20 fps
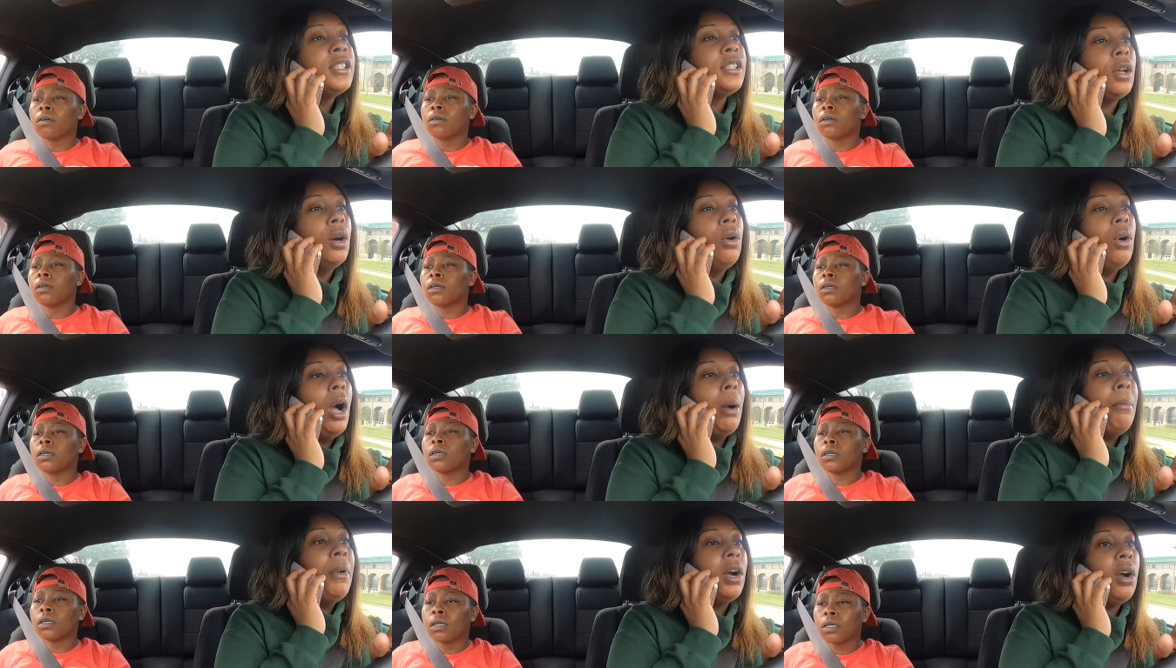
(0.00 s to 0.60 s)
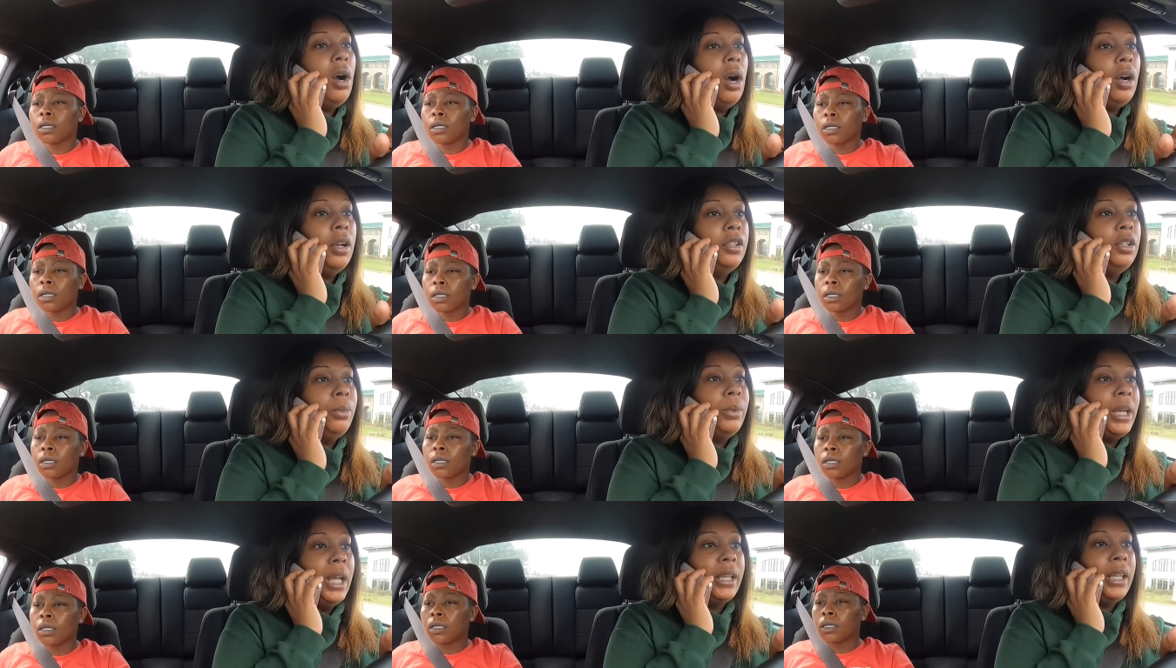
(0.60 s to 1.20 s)
Speaker 1: So I'm going to call
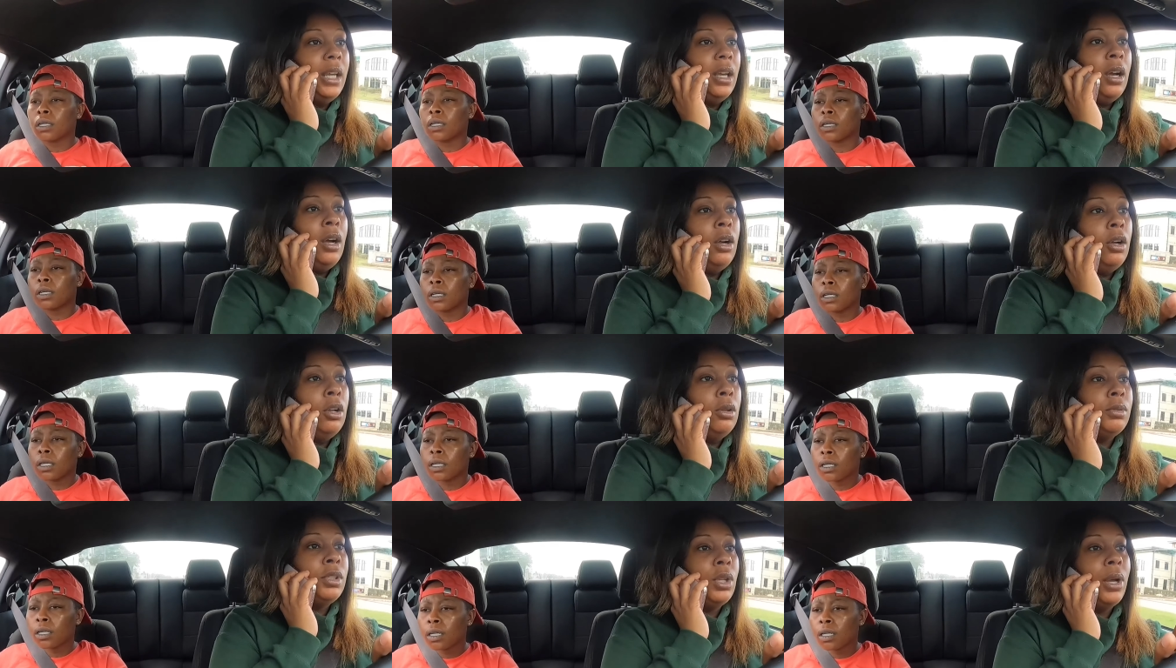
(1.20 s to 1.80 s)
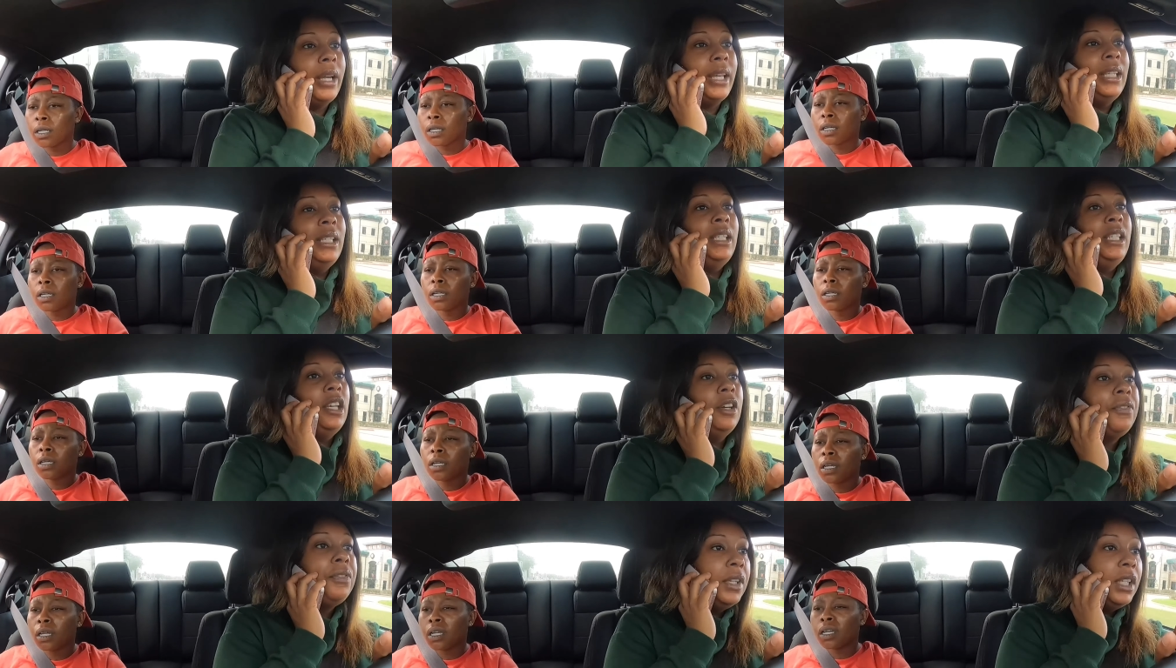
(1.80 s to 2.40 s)
you when I get home so I can
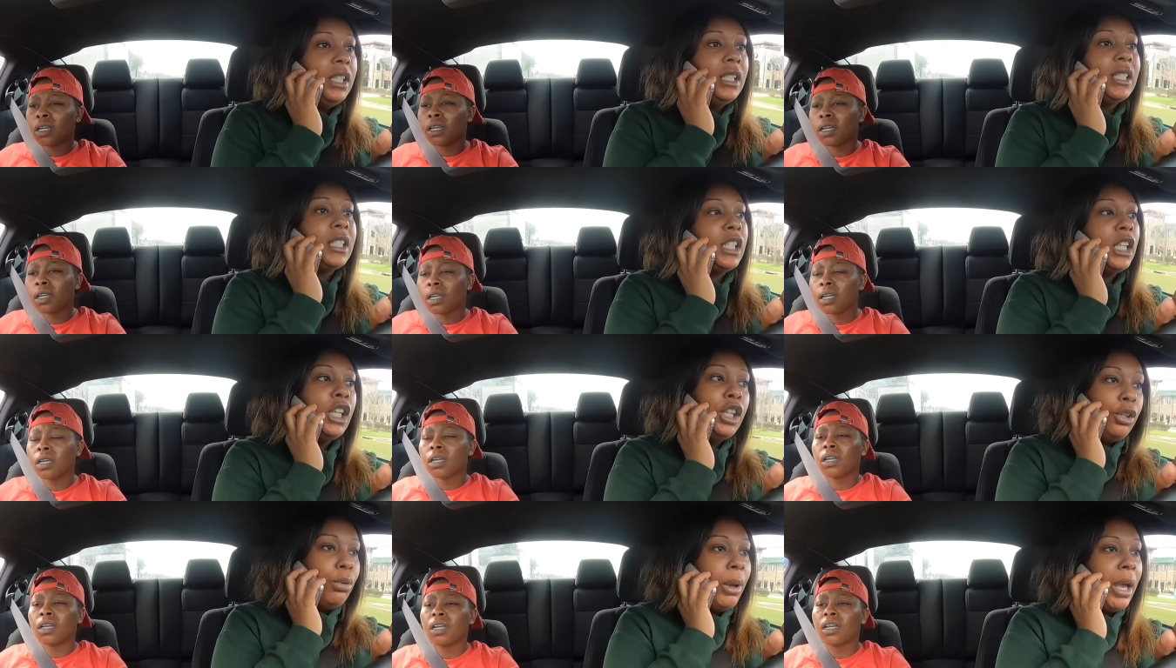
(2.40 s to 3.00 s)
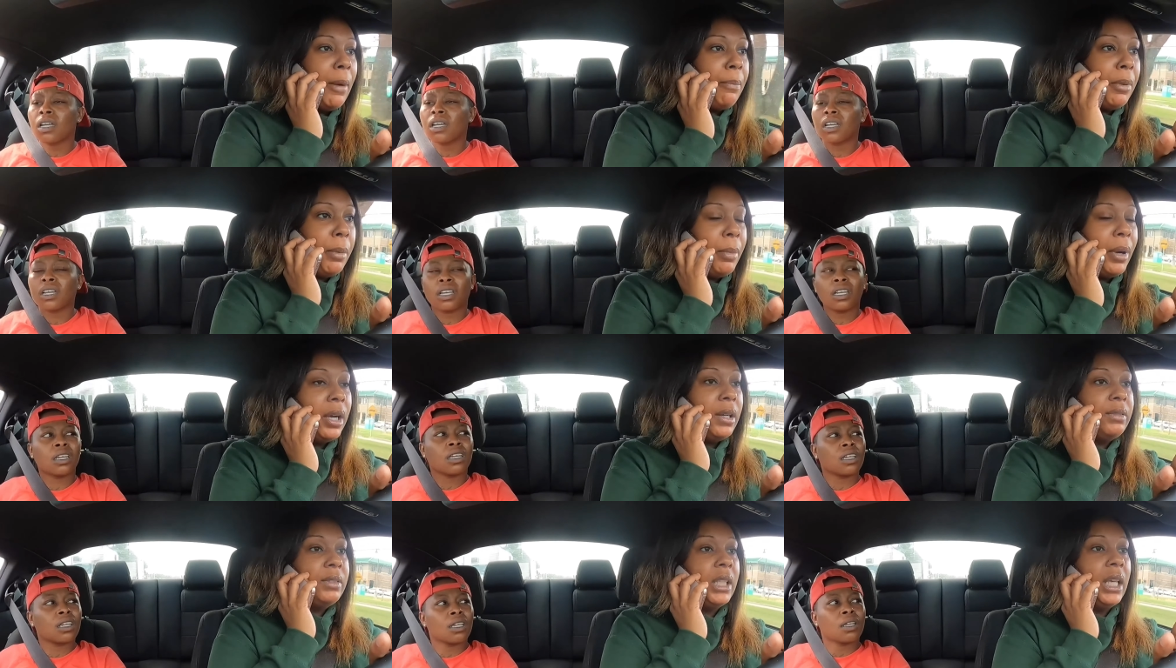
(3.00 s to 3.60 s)
definitely sing you happy
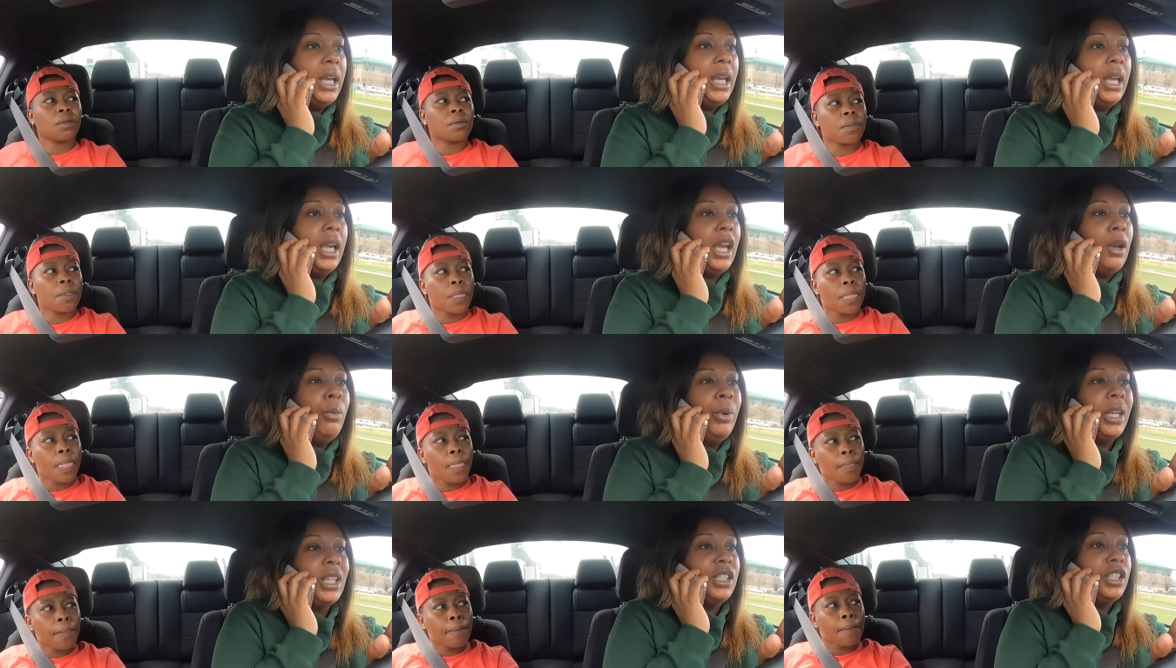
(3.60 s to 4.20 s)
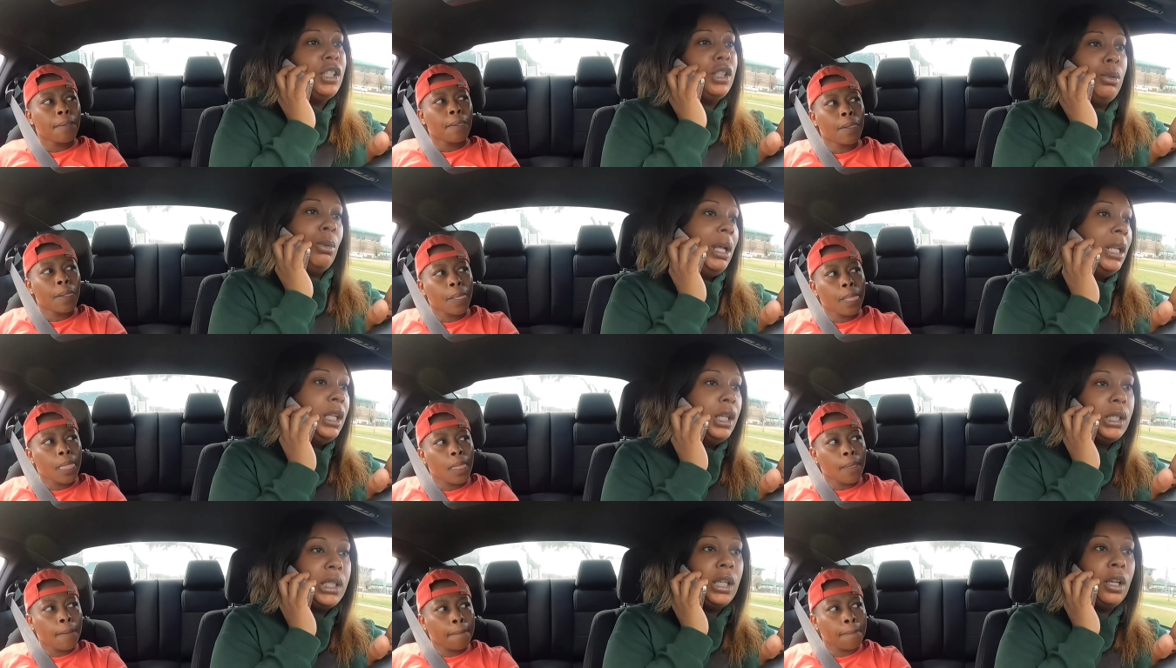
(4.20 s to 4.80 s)
birthday, and we can just do
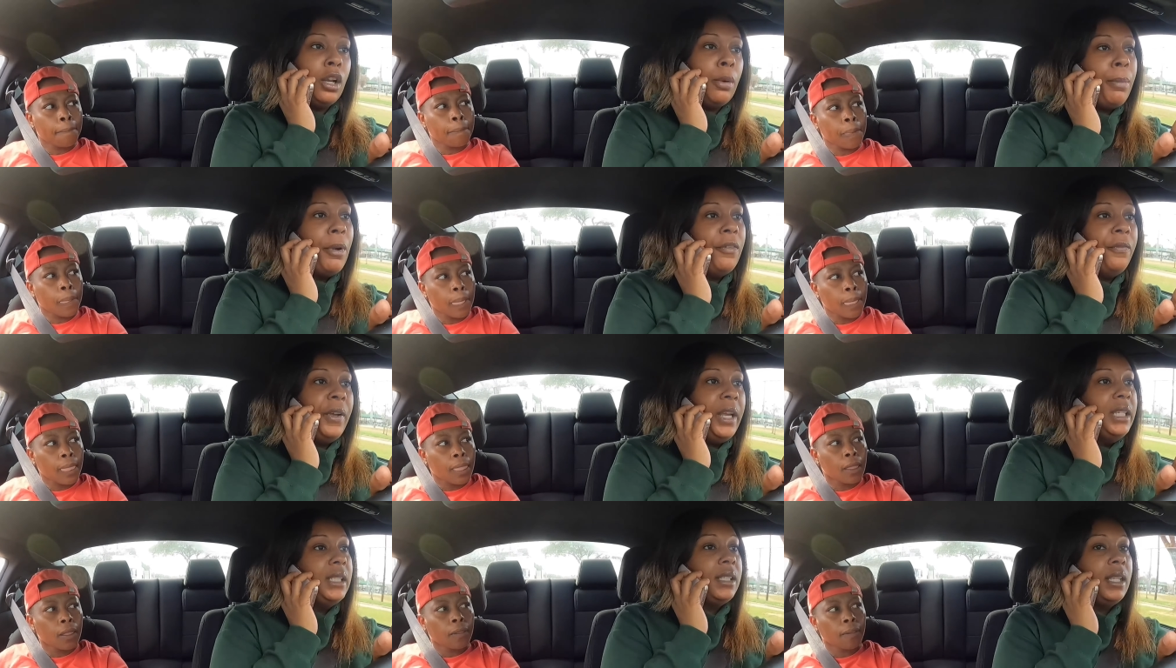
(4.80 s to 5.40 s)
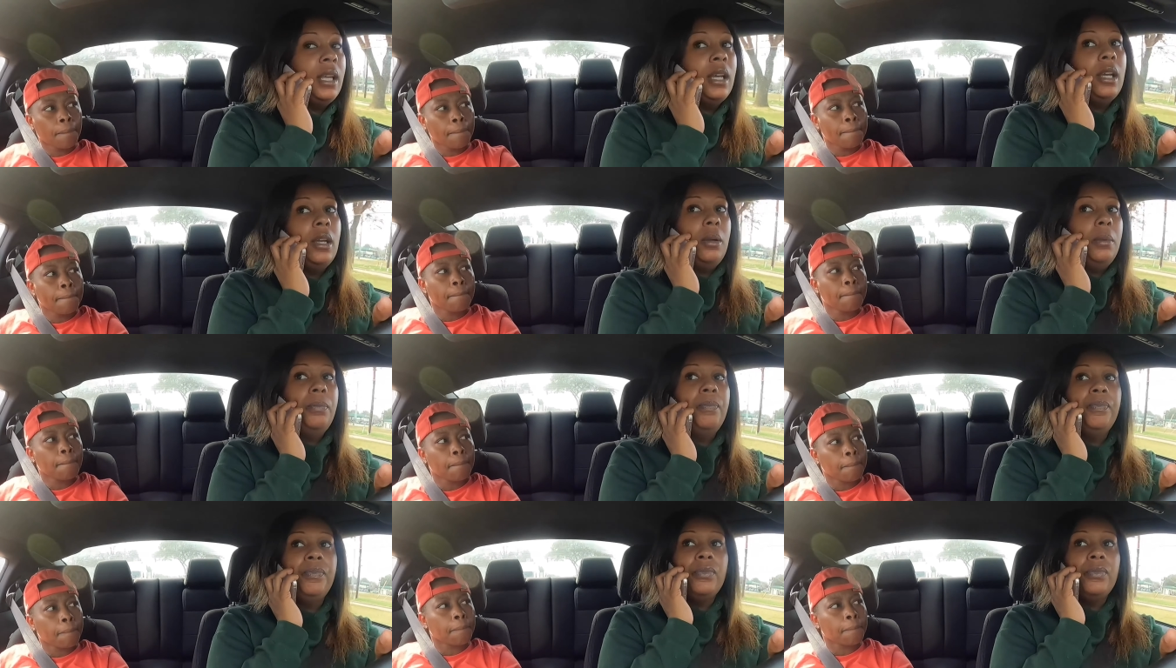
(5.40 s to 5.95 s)
our little turn up on FaceTime,